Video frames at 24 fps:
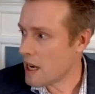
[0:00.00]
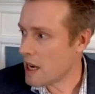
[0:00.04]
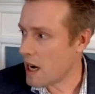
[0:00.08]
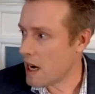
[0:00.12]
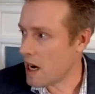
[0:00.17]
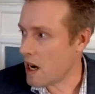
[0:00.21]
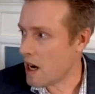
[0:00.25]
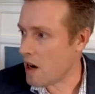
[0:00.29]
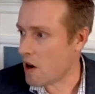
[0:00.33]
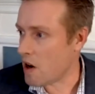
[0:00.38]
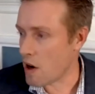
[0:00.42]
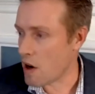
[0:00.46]

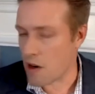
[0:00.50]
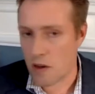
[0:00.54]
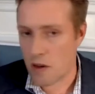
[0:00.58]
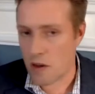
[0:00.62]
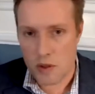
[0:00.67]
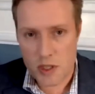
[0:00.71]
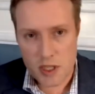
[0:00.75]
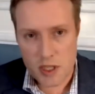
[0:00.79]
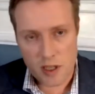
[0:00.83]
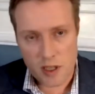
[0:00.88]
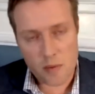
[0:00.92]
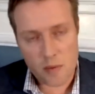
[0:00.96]
uh,
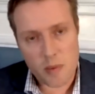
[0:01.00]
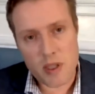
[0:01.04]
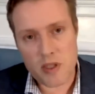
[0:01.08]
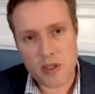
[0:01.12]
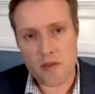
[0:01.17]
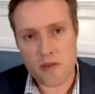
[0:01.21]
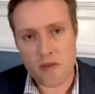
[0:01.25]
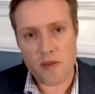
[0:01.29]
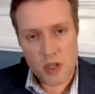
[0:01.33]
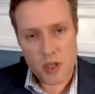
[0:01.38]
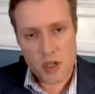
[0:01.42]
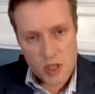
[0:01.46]
Arnold Silliman's
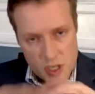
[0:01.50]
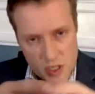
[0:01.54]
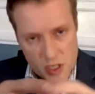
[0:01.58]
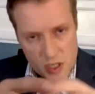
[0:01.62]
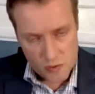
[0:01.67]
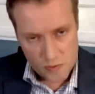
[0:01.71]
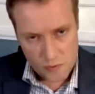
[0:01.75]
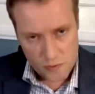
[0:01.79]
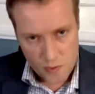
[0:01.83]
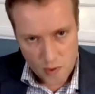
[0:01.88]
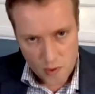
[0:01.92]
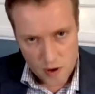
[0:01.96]
division
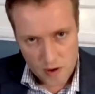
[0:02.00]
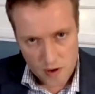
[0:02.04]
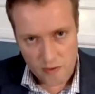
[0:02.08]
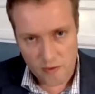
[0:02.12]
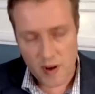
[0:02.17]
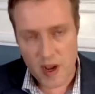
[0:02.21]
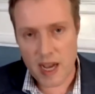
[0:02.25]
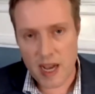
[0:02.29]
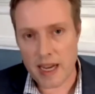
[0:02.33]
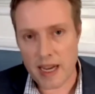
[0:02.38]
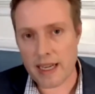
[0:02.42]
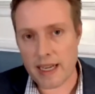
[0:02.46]
is
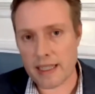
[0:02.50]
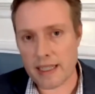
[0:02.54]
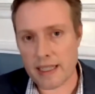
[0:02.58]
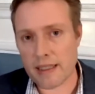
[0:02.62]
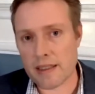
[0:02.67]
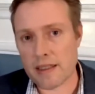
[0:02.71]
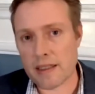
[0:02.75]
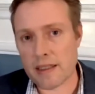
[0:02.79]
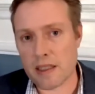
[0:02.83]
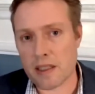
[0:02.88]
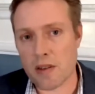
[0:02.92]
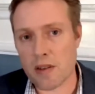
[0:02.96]

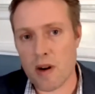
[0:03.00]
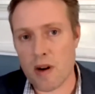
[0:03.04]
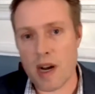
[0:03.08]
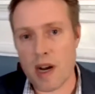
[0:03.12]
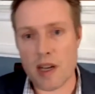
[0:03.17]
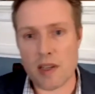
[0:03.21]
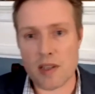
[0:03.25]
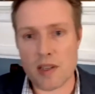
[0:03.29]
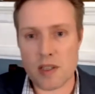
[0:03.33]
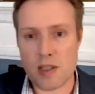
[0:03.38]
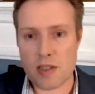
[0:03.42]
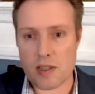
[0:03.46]
fortifying
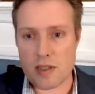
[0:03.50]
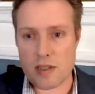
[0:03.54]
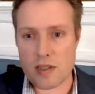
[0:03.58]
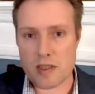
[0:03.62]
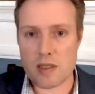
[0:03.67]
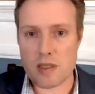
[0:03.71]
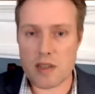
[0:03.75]
across,